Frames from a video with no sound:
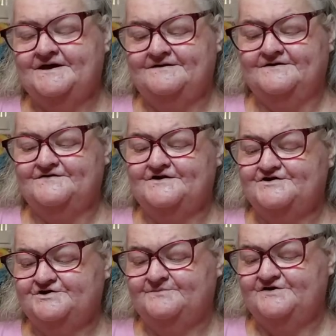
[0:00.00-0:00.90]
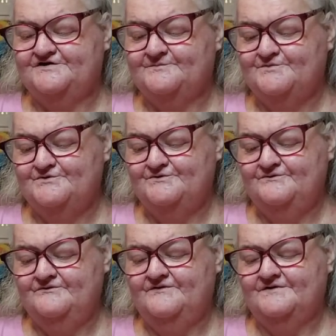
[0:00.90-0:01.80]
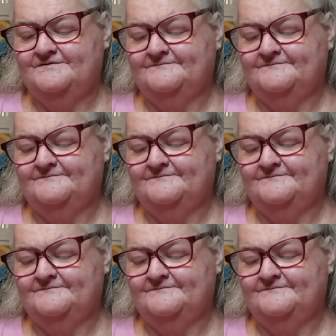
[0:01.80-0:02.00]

potatoes that should be smooth.